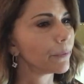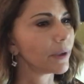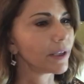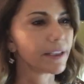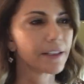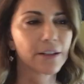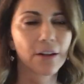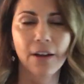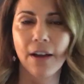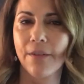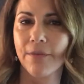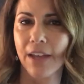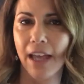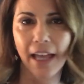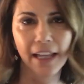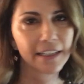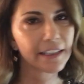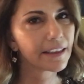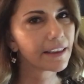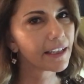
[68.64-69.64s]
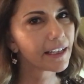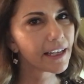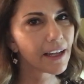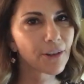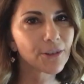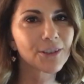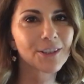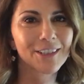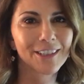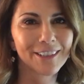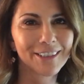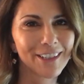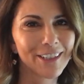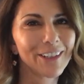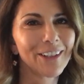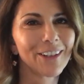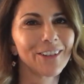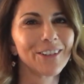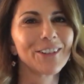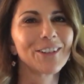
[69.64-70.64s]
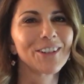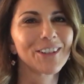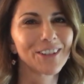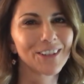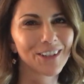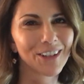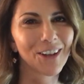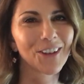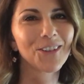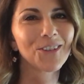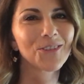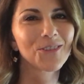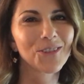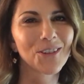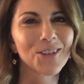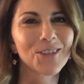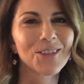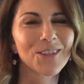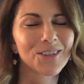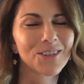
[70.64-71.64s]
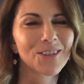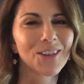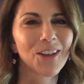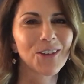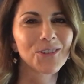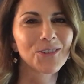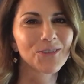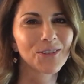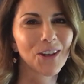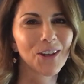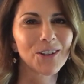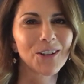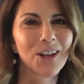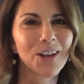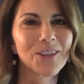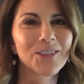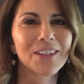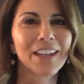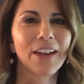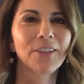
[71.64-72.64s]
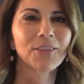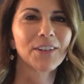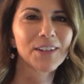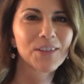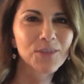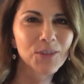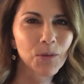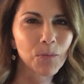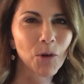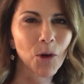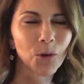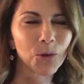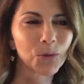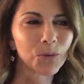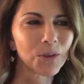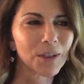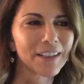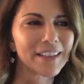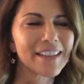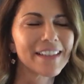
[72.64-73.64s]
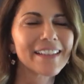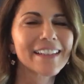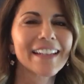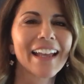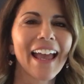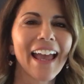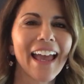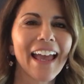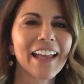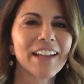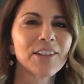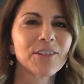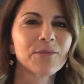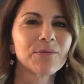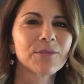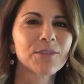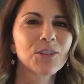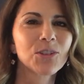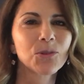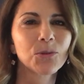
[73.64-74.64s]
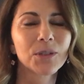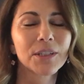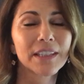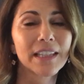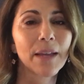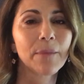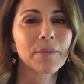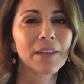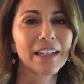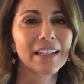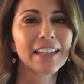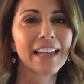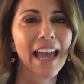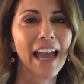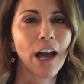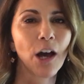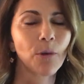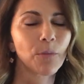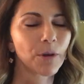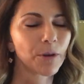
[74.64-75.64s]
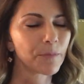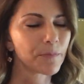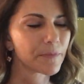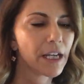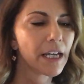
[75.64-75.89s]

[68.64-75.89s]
when you don't have anything else to do, you can go through those photos, get rid of some old ones and sort them into albums.